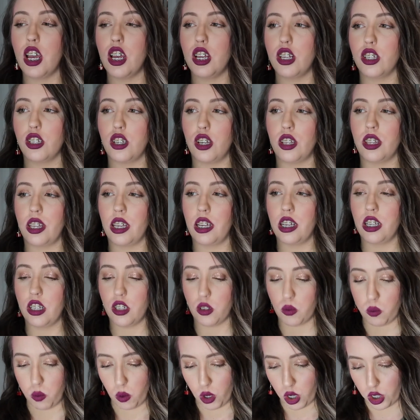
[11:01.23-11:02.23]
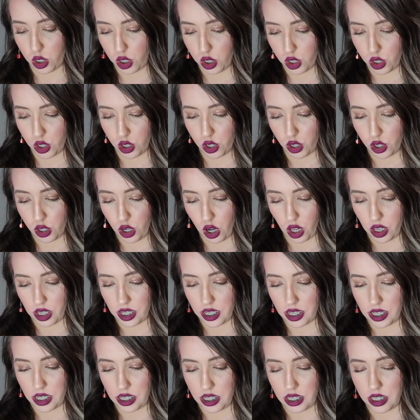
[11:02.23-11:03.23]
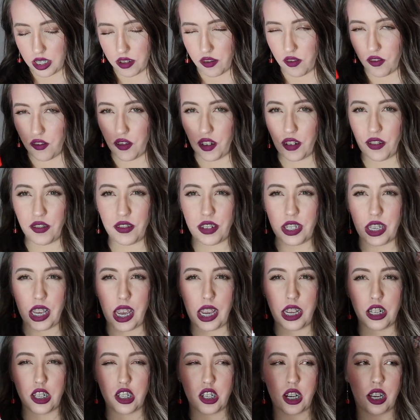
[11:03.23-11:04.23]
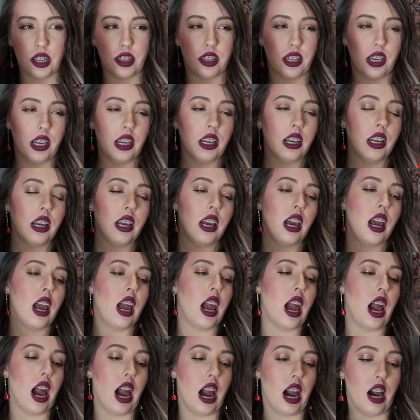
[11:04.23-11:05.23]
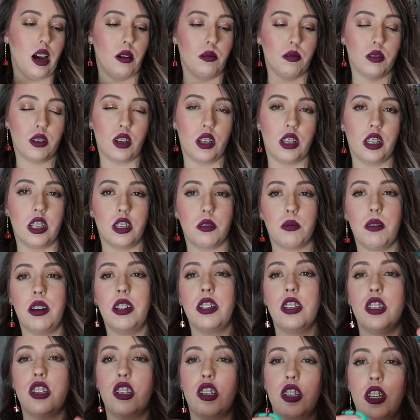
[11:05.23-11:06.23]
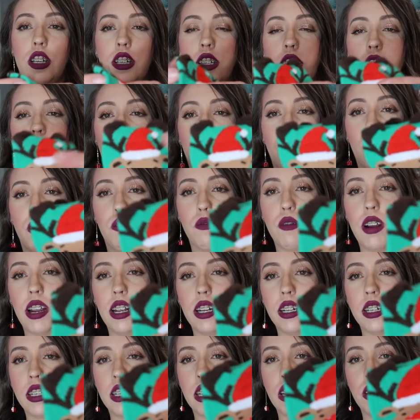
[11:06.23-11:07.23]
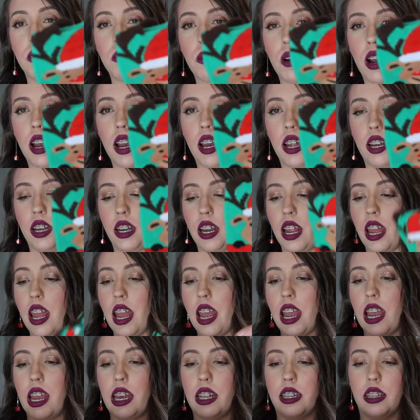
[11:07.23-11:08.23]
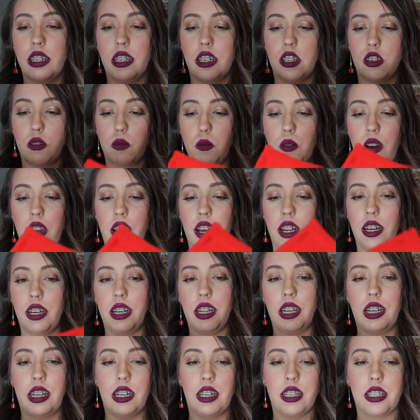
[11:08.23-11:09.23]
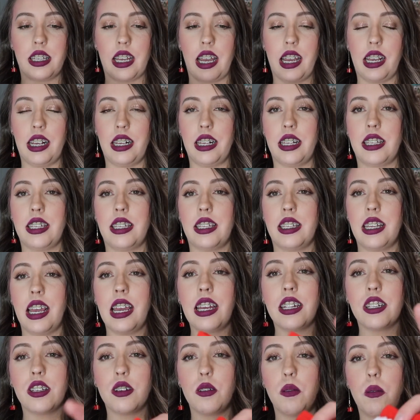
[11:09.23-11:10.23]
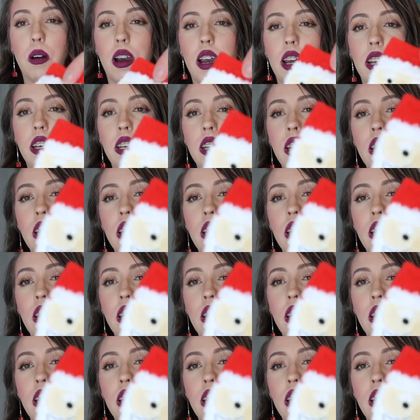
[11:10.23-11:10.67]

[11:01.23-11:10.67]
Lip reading: So these were $2.50 each, I think. So this one's just like a reindeer one and this one is a Santa one.